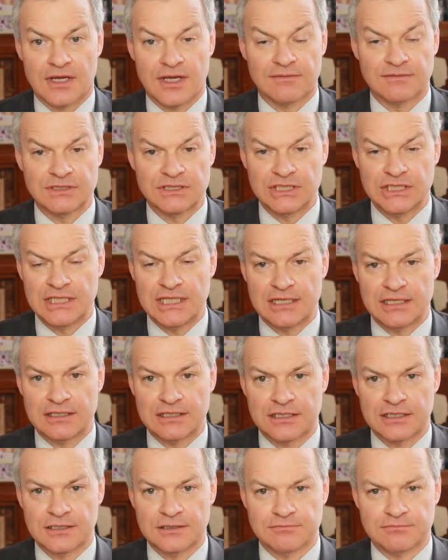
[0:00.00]
I haven't seen
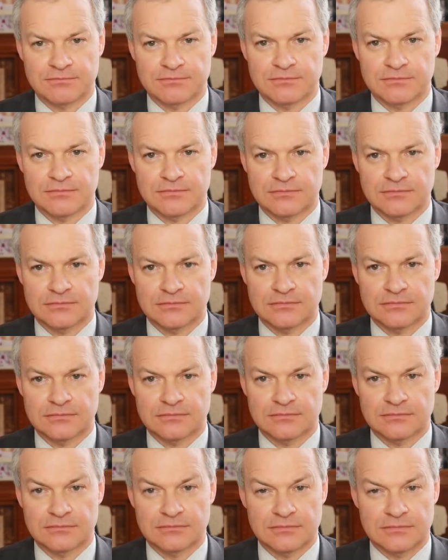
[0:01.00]
anything
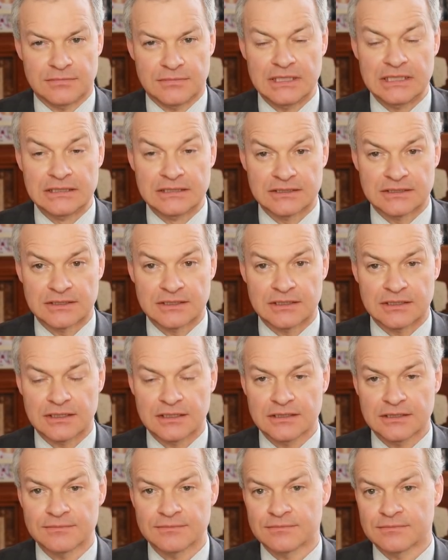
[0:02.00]

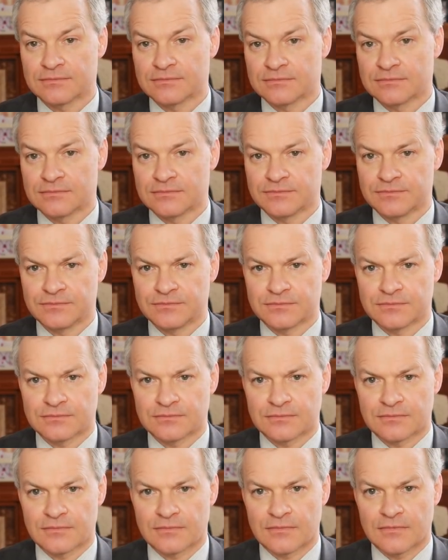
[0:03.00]
instantly.
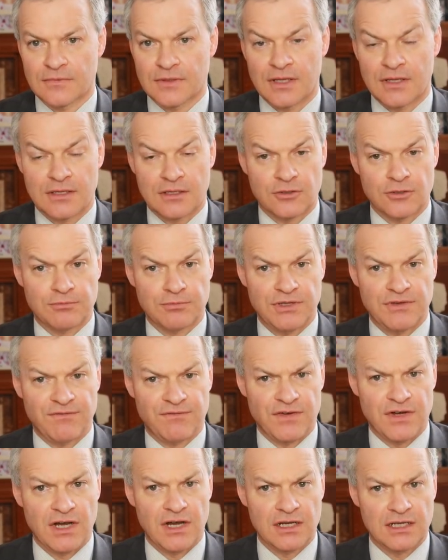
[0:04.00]
Now there could be
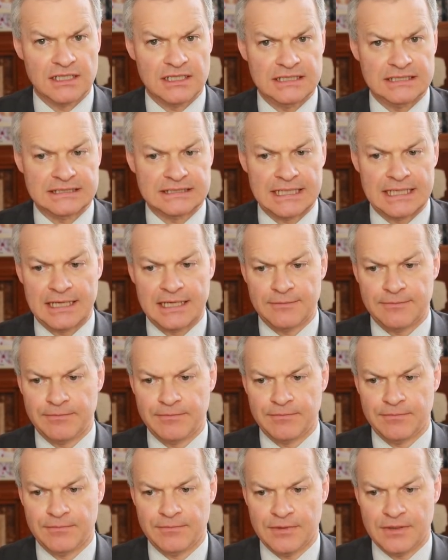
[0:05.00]
Farleys
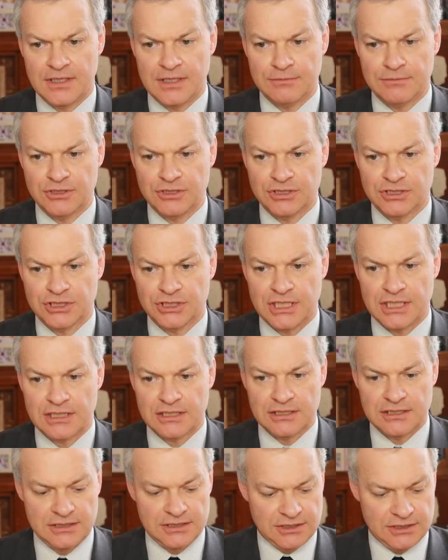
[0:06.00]
here. Let me just
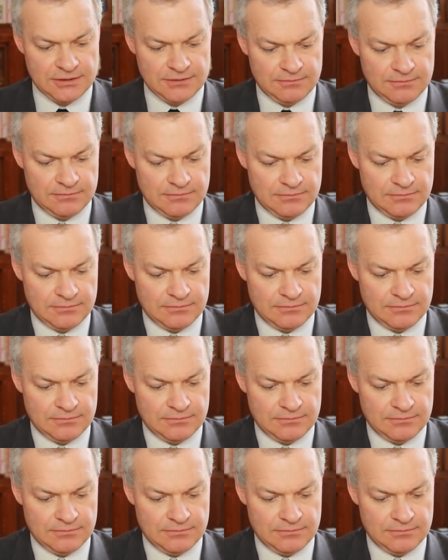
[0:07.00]
check this.